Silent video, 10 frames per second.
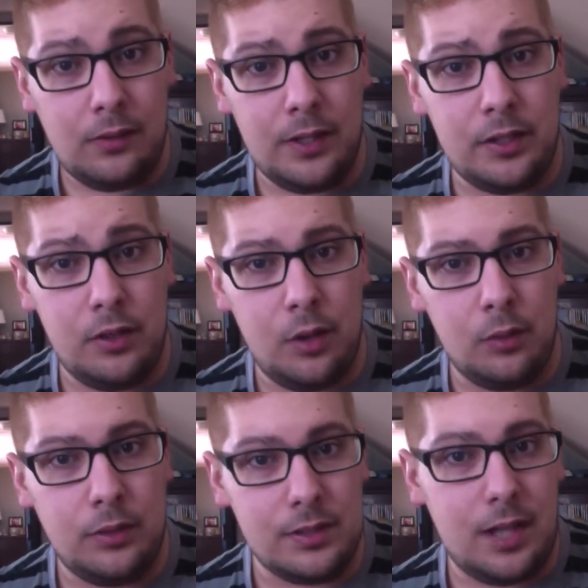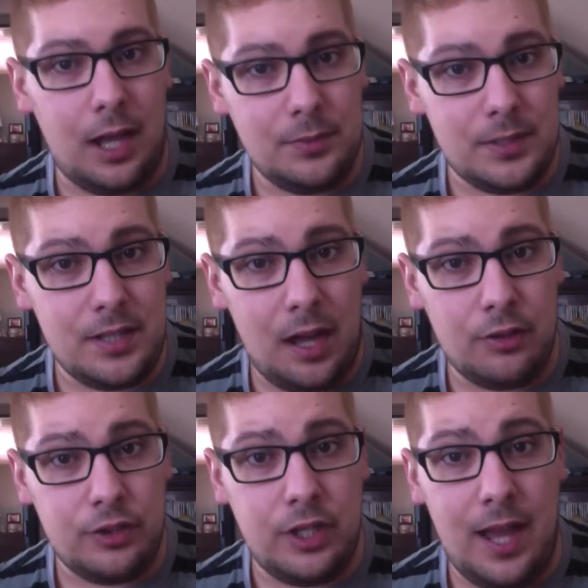like, you know, does
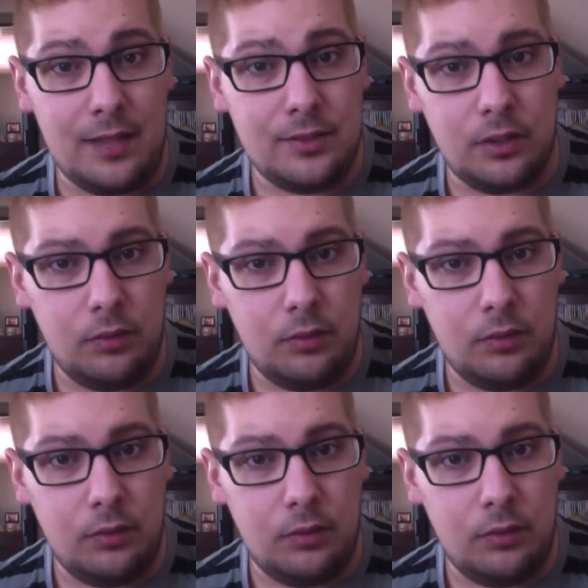cosmetology and has their